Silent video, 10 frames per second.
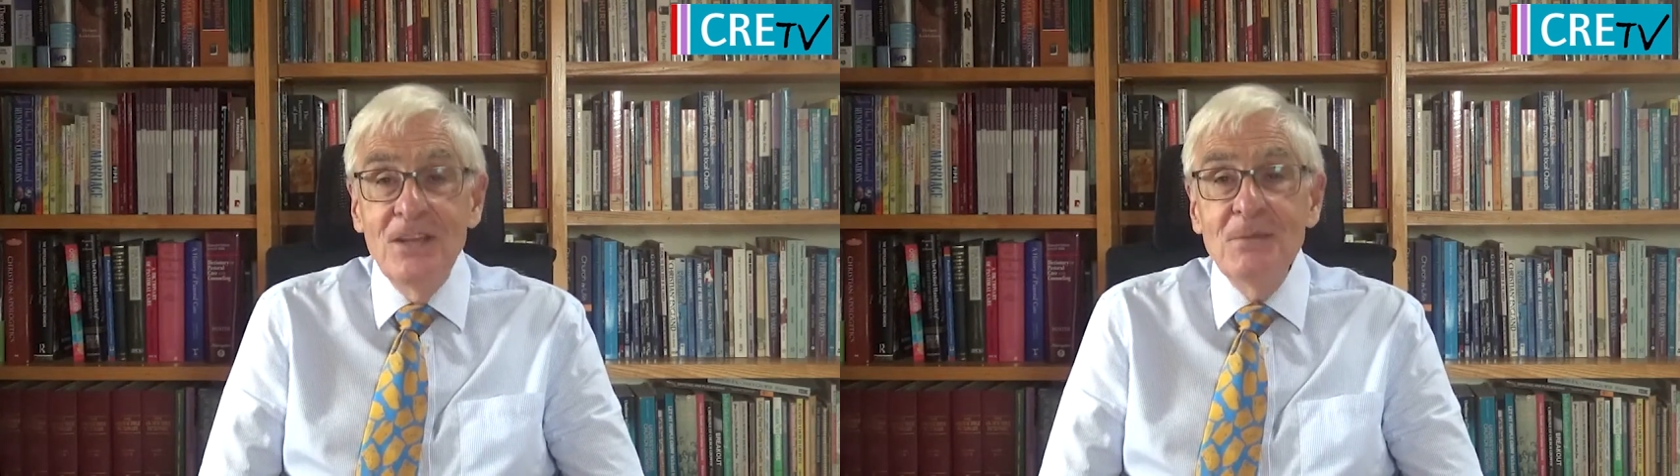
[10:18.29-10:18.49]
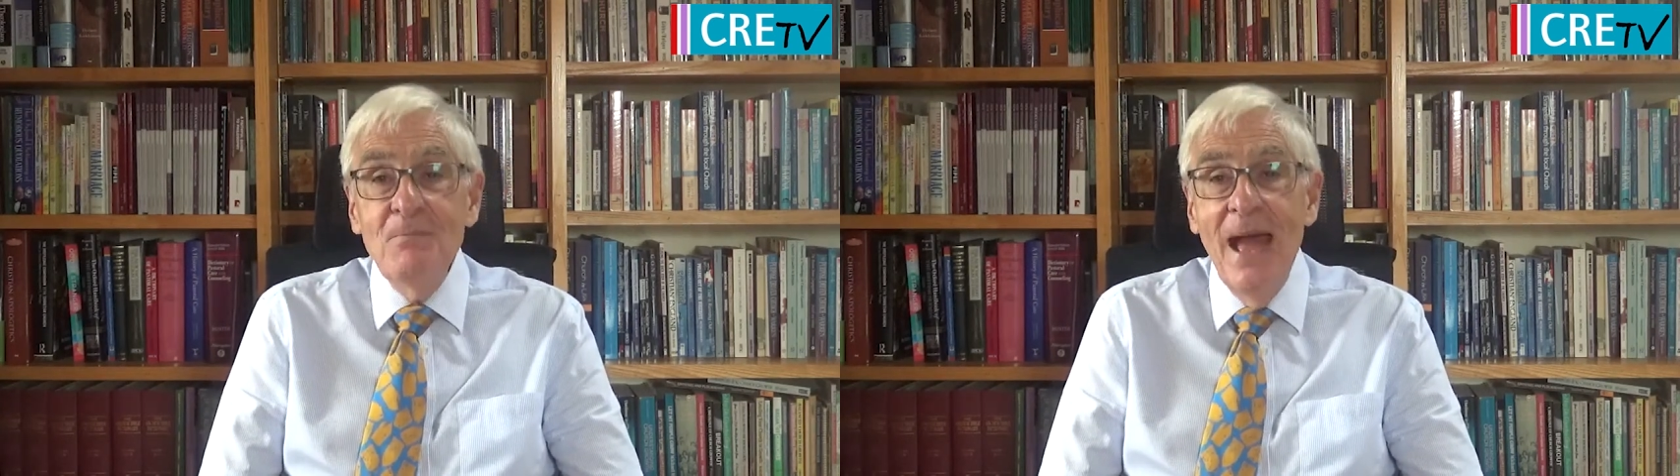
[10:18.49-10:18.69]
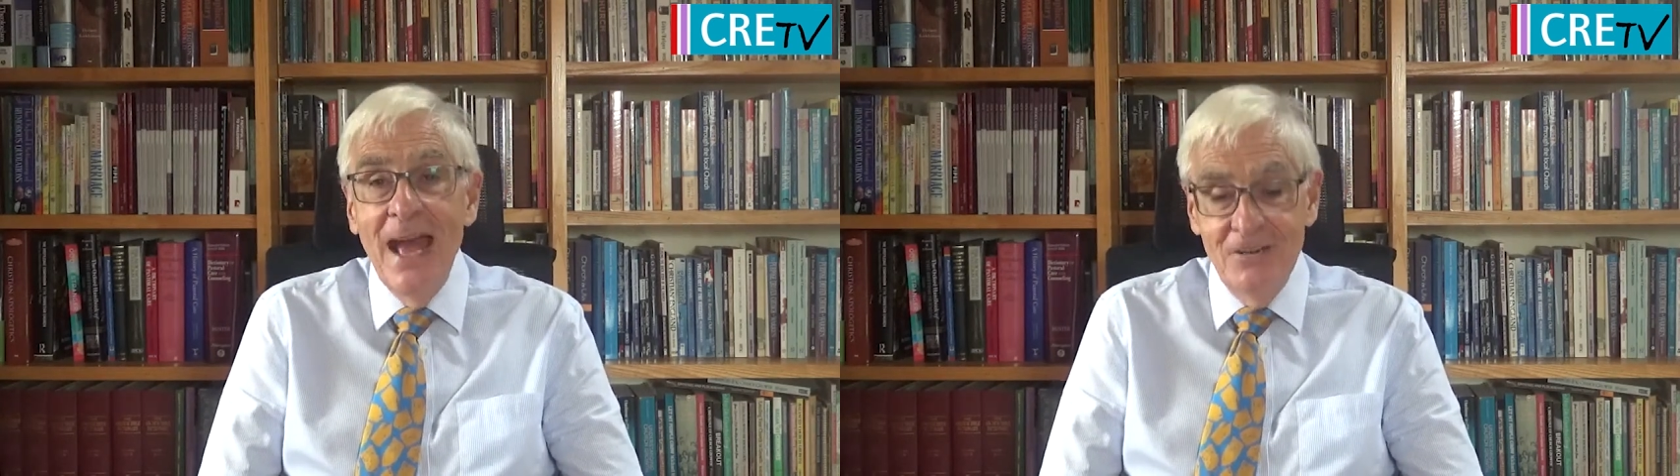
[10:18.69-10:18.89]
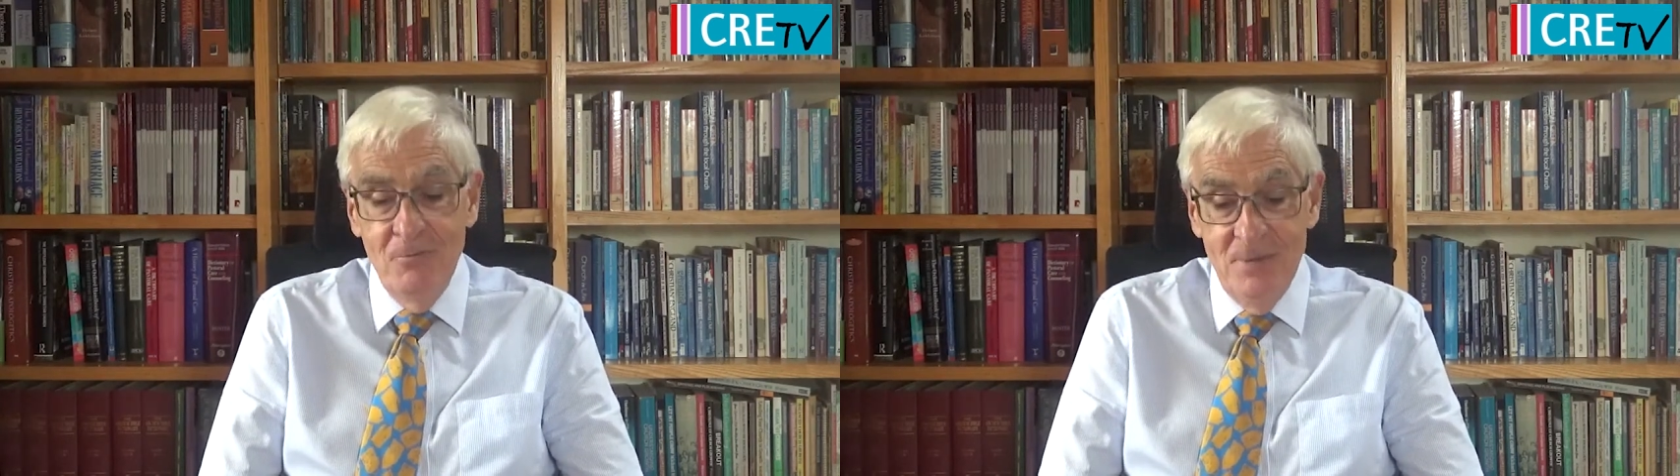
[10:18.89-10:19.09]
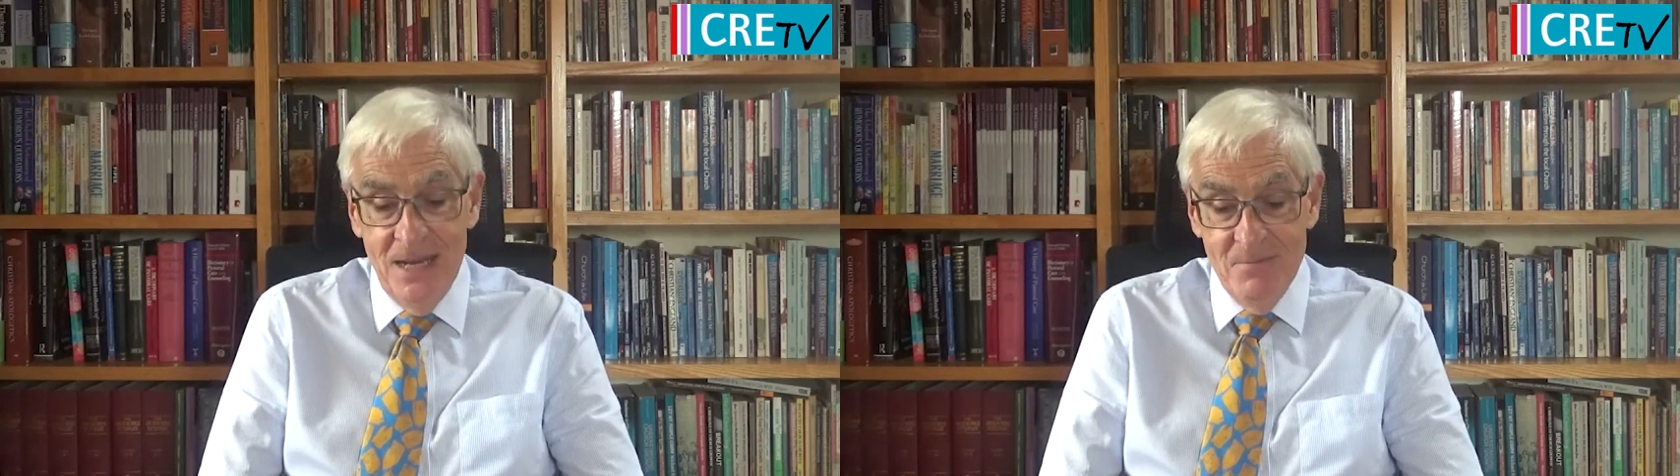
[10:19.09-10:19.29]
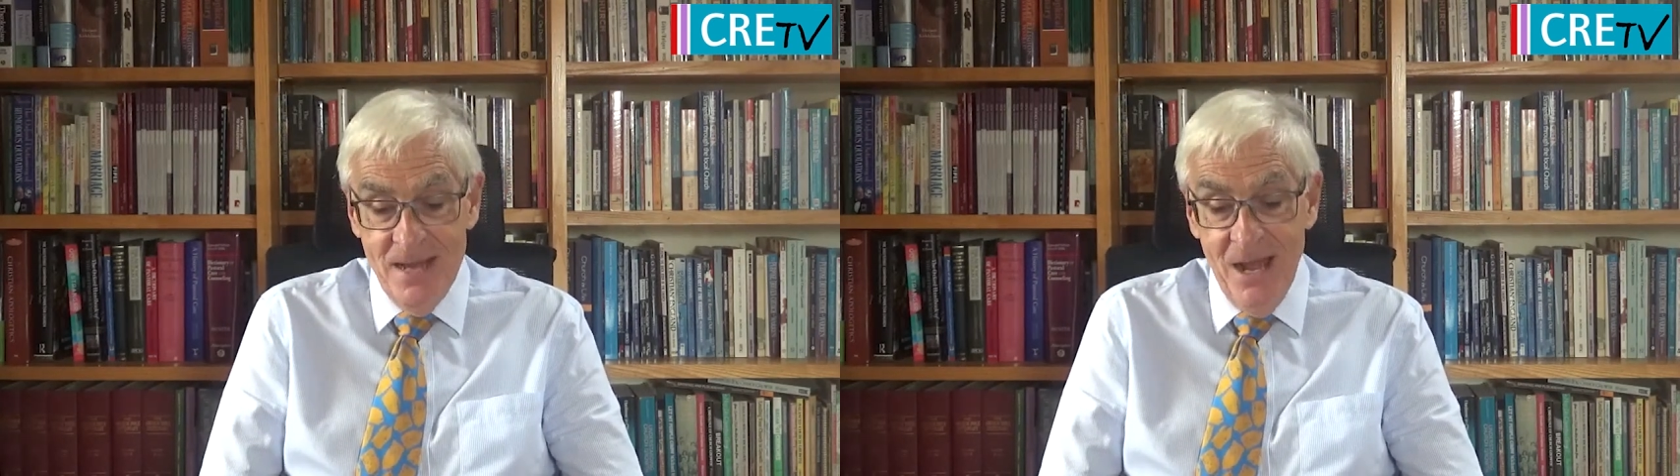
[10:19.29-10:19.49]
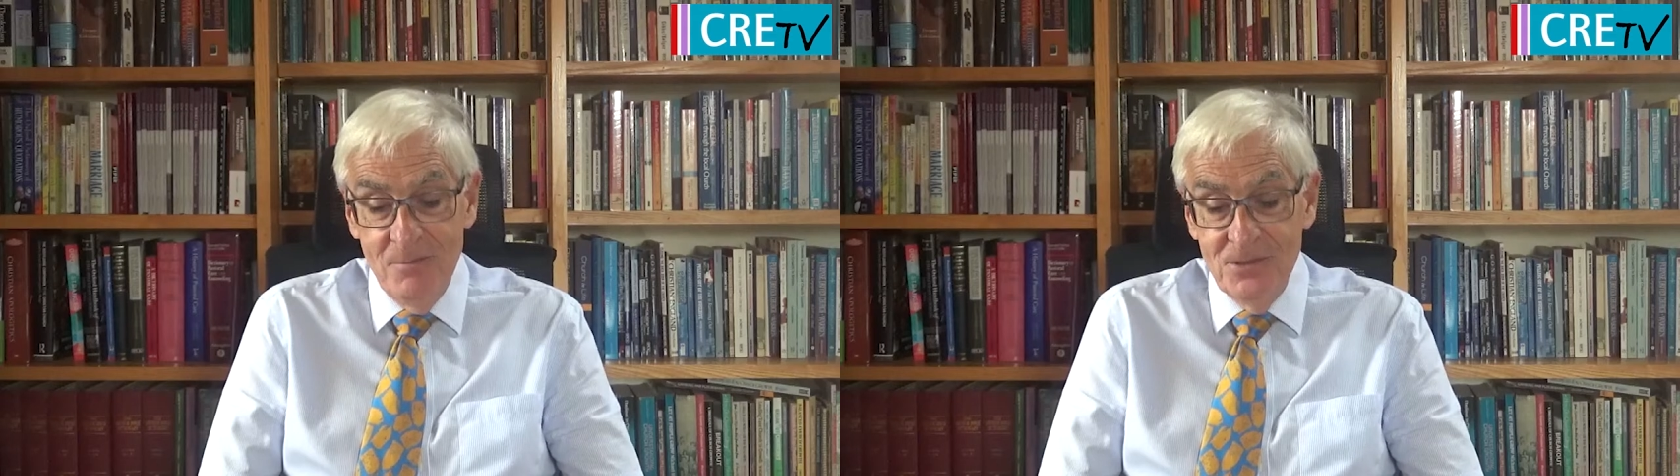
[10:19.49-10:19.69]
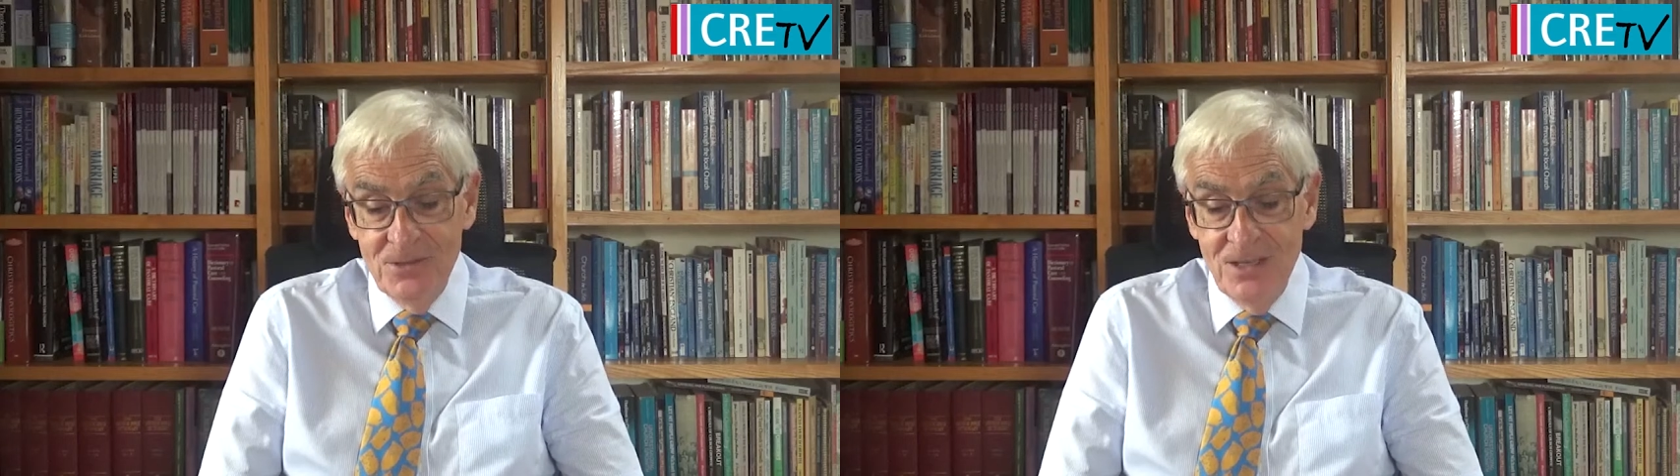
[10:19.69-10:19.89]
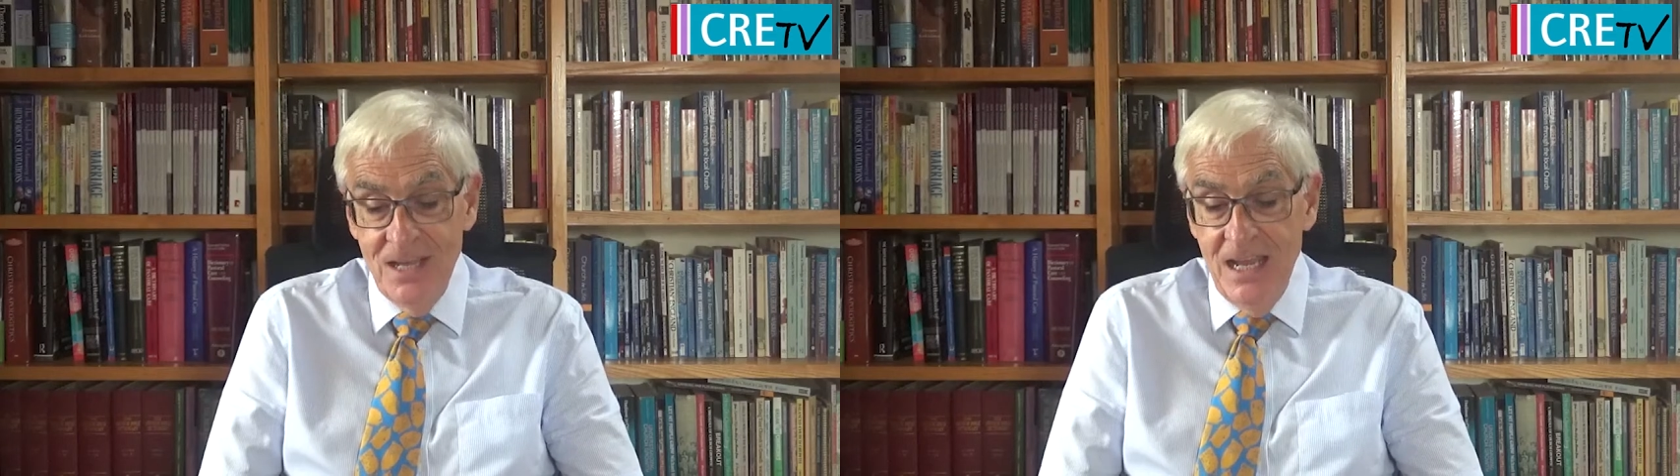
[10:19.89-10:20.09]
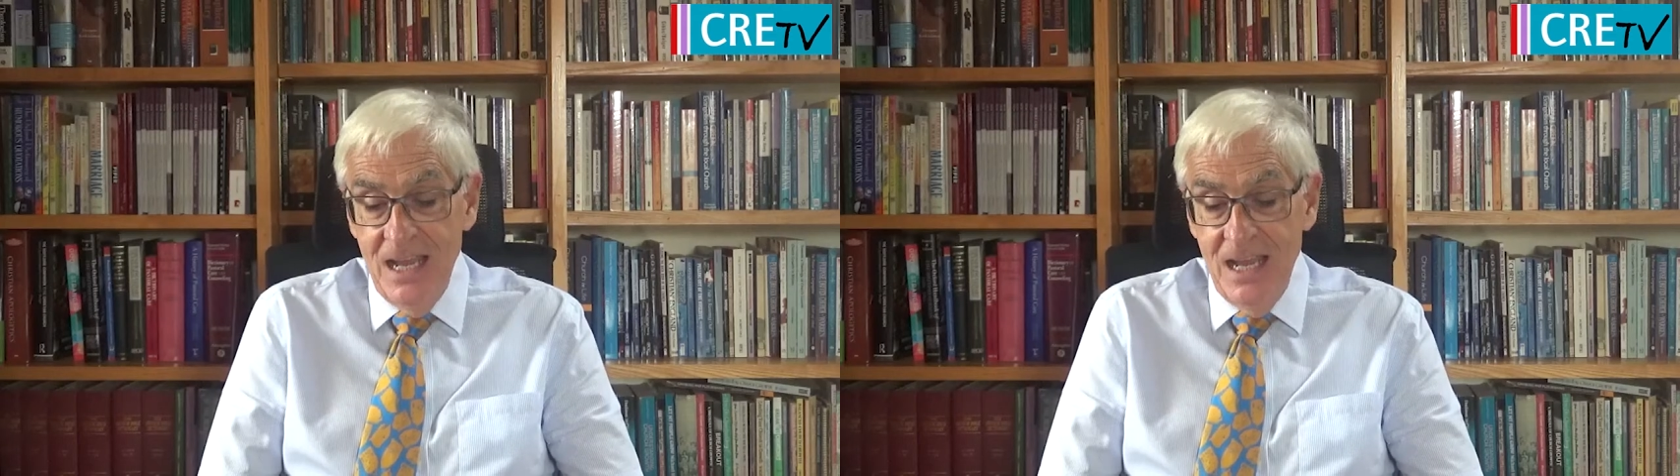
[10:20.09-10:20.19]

this pad of pick-me-ups.